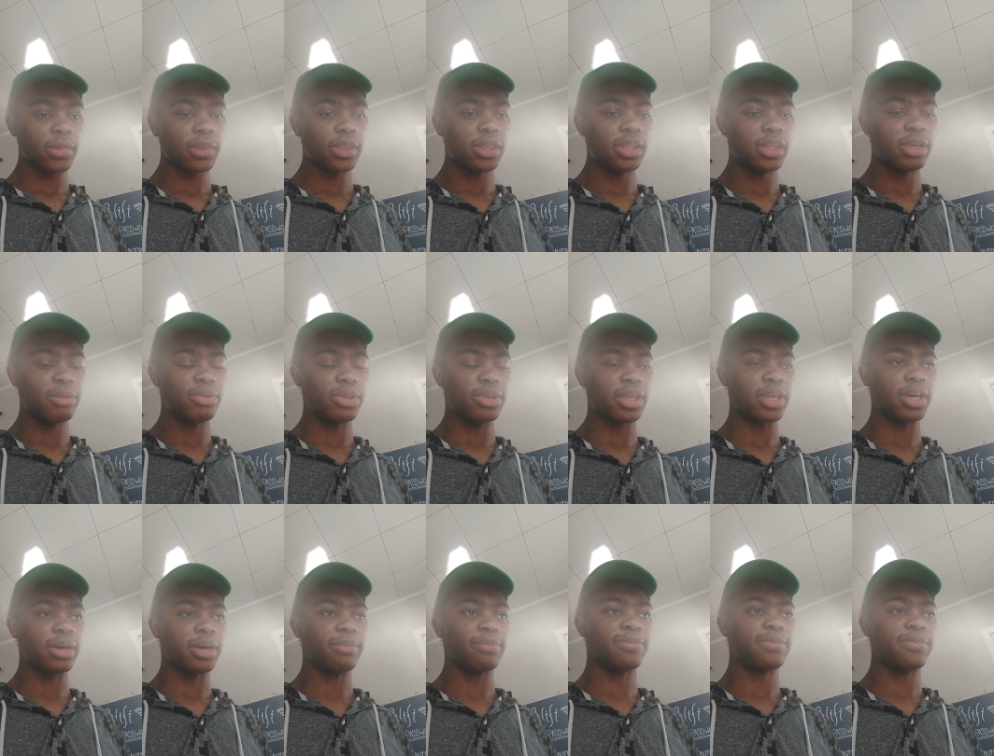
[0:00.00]
I mean
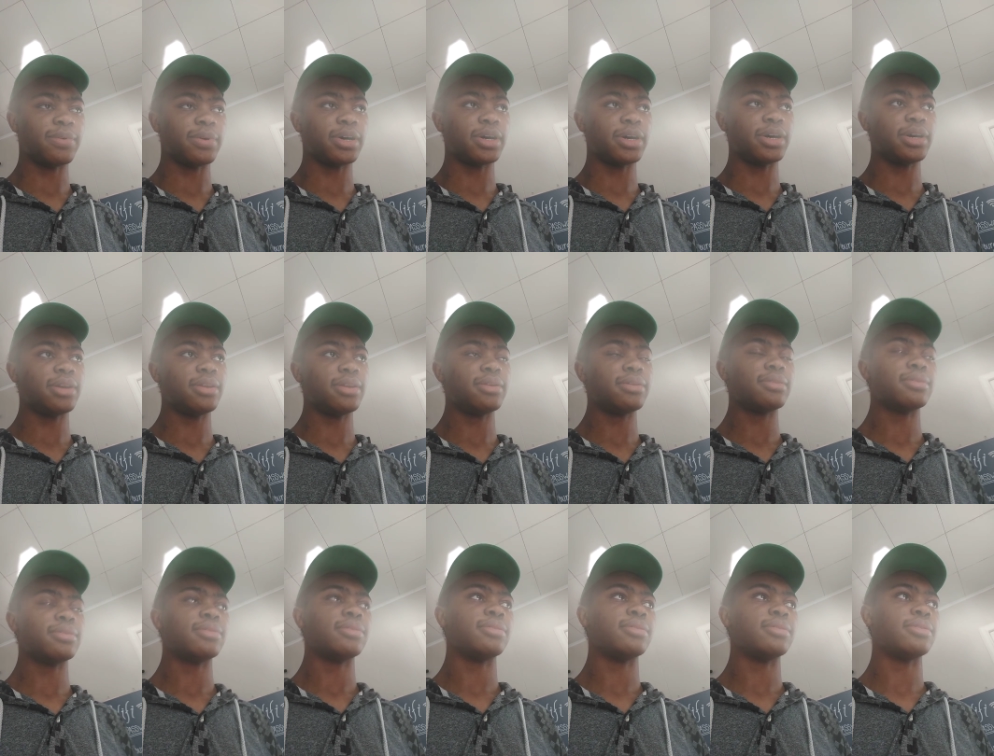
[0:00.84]
like I'm fine.
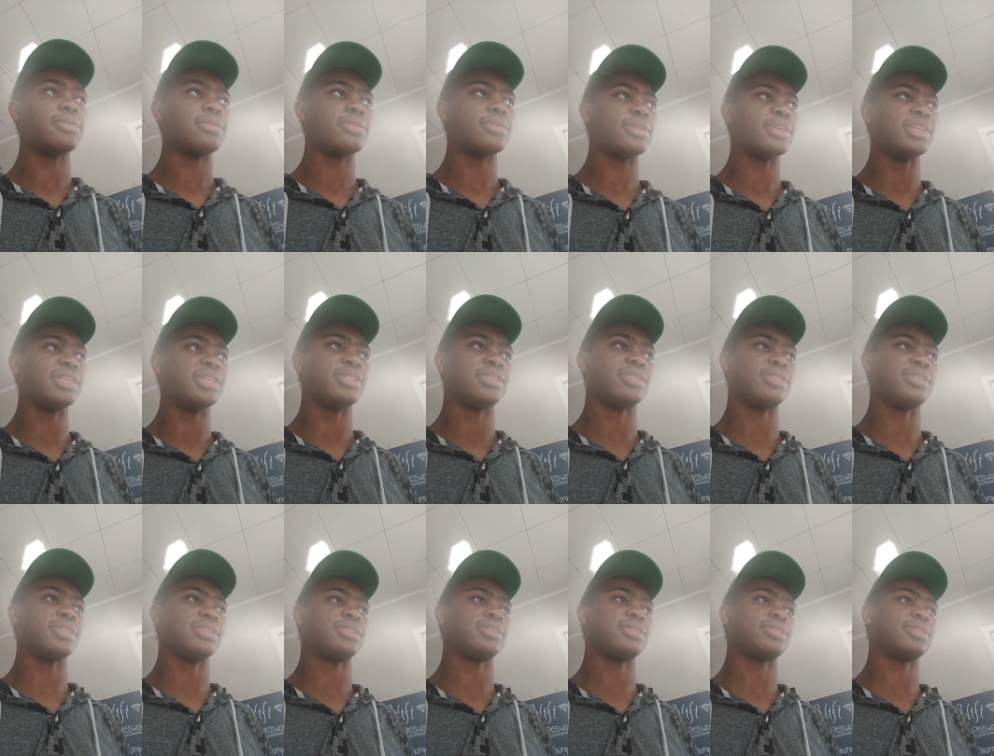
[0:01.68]
It's
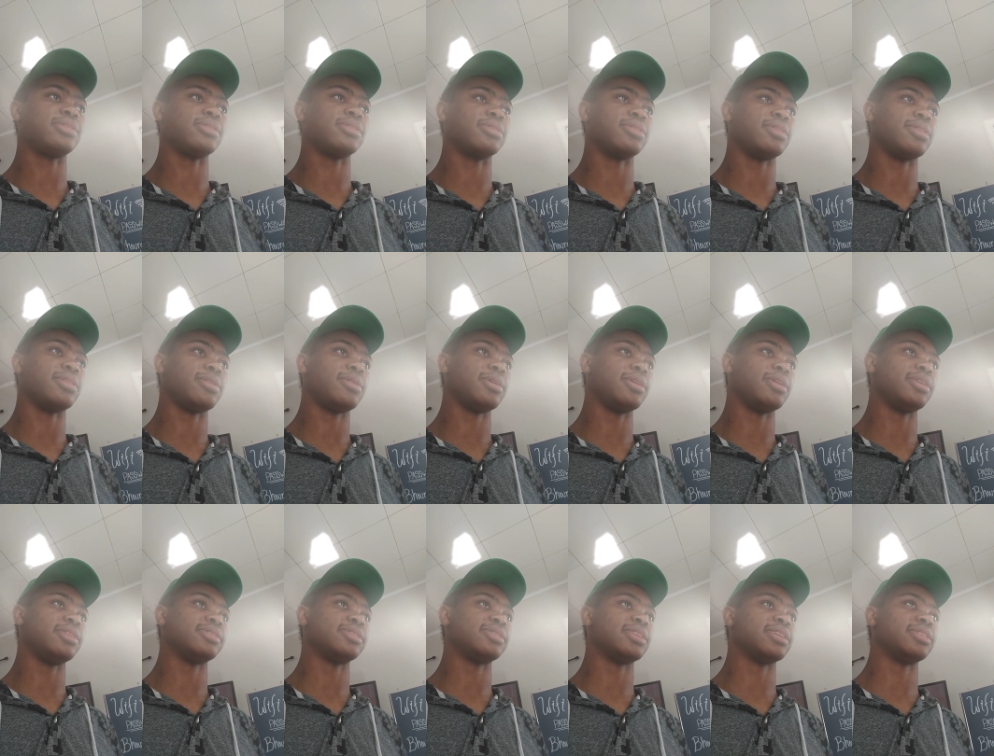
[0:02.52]
just certain
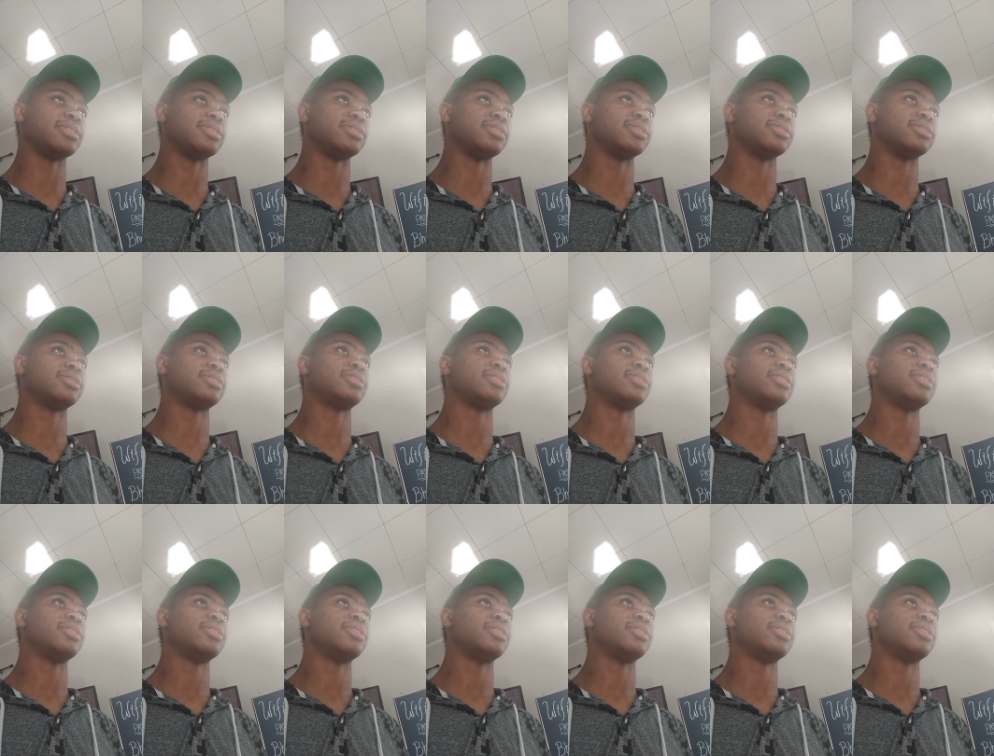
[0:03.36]
things that just